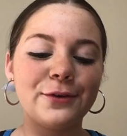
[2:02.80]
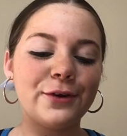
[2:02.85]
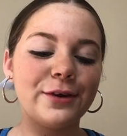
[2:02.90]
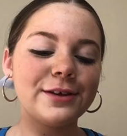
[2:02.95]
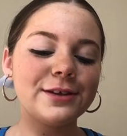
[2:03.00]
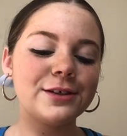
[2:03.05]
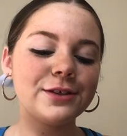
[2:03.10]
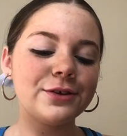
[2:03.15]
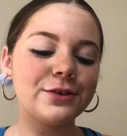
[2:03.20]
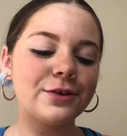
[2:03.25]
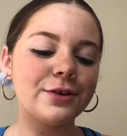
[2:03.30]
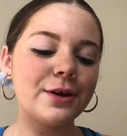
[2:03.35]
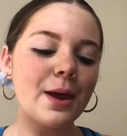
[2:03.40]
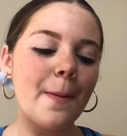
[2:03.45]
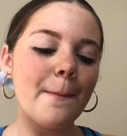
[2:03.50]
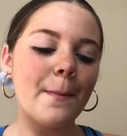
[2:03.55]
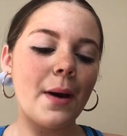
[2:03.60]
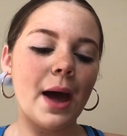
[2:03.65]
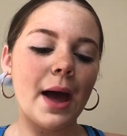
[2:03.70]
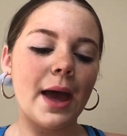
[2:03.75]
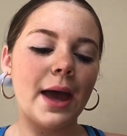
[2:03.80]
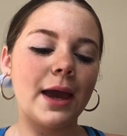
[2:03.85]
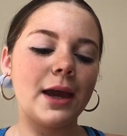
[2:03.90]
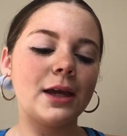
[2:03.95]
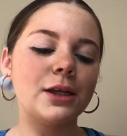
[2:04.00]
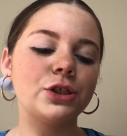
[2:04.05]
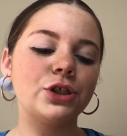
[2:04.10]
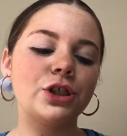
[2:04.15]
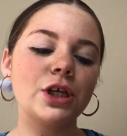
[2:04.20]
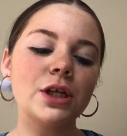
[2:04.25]
going to do
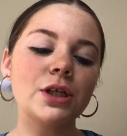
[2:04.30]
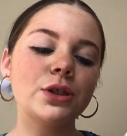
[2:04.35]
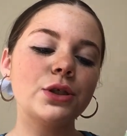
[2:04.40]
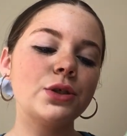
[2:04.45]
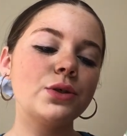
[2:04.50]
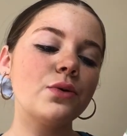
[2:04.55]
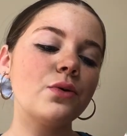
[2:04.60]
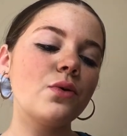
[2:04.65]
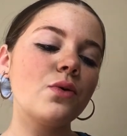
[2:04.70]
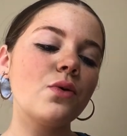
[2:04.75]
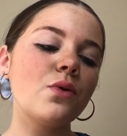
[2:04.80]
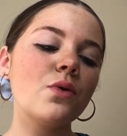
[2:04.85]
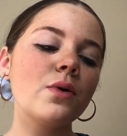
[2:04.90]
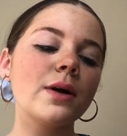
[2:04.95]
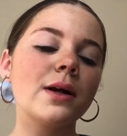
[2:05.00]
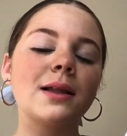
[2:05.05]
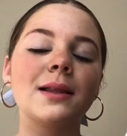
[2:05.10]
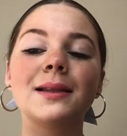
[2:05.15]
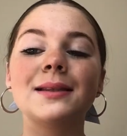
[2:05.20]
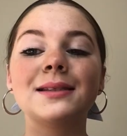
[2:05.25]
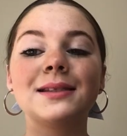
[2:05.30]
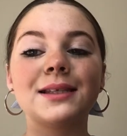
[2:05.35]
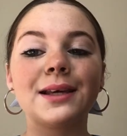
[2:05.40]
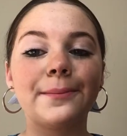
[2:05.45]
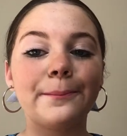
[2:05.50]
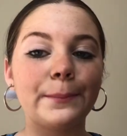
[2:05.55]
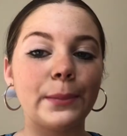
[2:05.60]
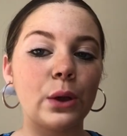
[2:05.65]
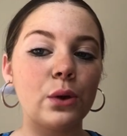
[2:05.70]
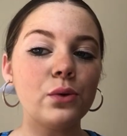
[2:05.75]
my gentle
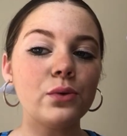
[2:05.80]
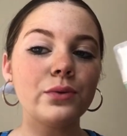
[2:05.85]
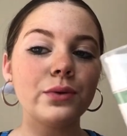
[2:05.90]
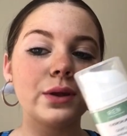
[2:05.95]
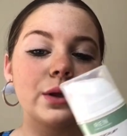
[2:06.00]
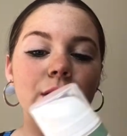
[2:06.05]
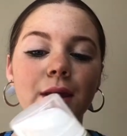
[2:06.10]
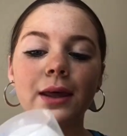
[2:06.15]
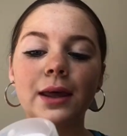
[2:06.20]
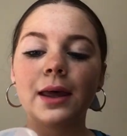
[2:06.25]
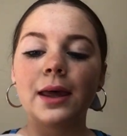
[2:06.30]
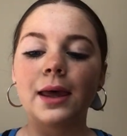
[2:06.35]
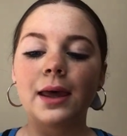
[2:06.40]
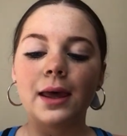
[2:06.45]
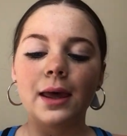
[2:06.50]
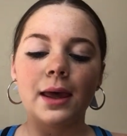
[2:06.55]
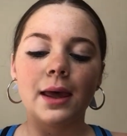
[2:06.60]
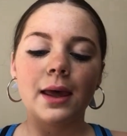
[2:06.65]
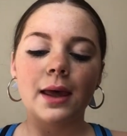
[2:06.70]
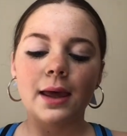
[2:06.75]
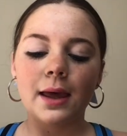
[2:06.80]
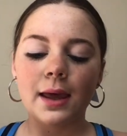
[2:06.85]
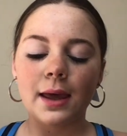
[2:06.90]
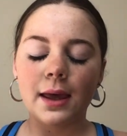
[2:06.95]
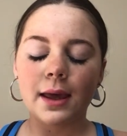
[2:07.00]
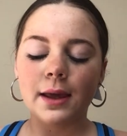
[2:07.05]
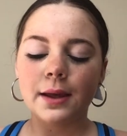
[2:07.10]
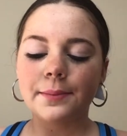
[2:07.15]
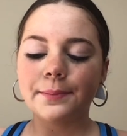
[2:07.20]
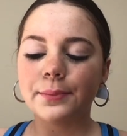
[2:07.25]
cleansing milk
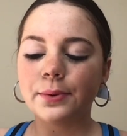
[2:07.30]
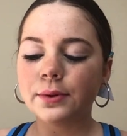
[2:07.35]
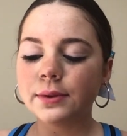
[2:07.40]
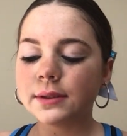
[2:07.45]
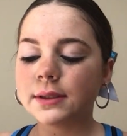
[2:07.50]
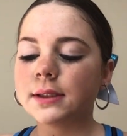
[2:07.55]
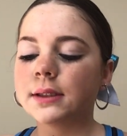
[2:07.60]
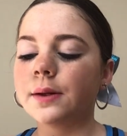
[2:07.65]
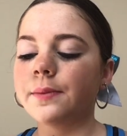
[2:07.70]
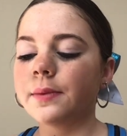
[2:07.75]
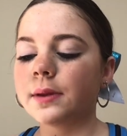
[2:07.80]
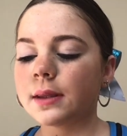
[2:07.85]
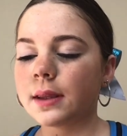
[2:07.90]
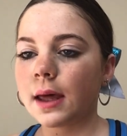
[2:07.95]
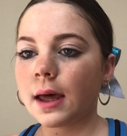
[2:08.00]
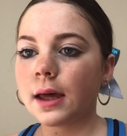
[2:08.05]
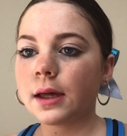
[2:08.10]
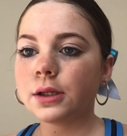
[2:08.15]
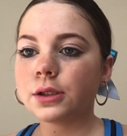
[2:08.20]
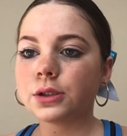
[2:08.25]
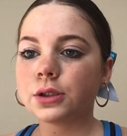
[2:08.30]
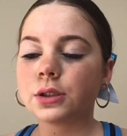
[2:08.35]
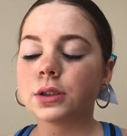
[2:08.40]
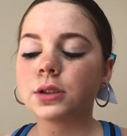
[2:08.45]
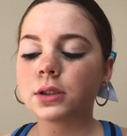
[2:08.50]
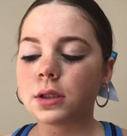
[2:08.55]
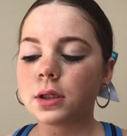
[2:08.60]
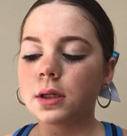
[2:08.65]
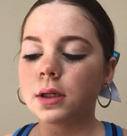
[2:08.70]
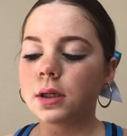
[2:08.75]
and put some of that
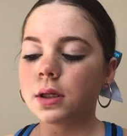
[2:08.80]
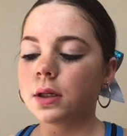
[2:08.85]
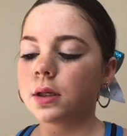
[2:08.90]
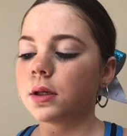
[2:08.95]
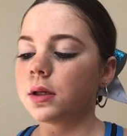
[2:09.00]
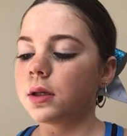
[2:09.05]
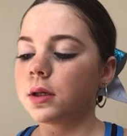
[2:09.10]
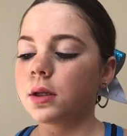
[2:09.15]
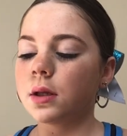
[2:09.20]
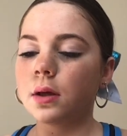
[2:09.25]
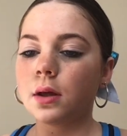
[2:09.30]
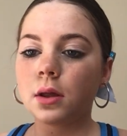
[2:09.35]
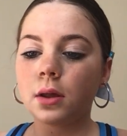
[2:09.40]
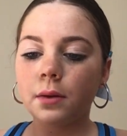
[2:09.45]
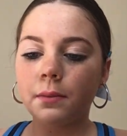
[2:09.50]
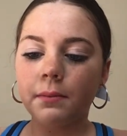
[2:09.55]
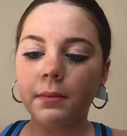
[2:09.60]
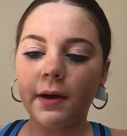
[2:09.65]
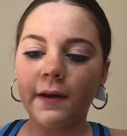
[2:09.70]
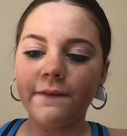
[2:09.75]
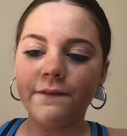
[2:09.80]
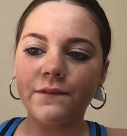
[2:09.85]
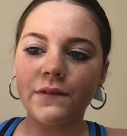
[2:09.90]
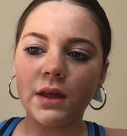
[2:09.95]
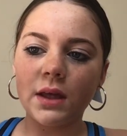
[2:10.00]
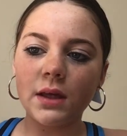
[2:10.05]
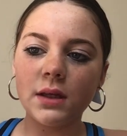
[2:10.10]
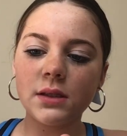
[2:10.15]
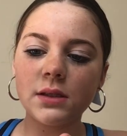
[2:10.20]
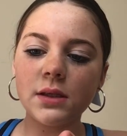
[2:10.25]
in my
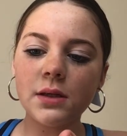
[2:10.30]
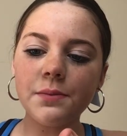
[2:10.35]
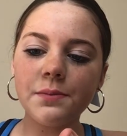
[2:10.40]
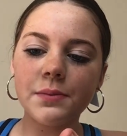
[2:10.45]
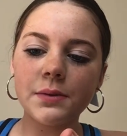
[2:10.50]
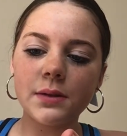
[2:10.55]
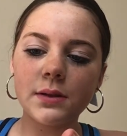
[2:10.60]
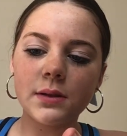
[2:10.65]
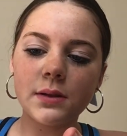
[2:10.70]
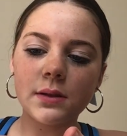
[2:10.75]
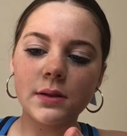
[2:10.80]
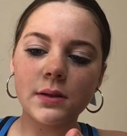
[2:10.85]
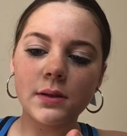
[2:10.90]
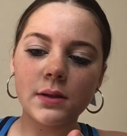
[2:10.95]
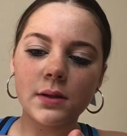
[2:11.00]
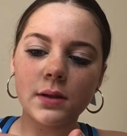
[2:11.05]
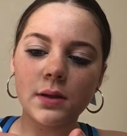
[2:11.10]
fingertips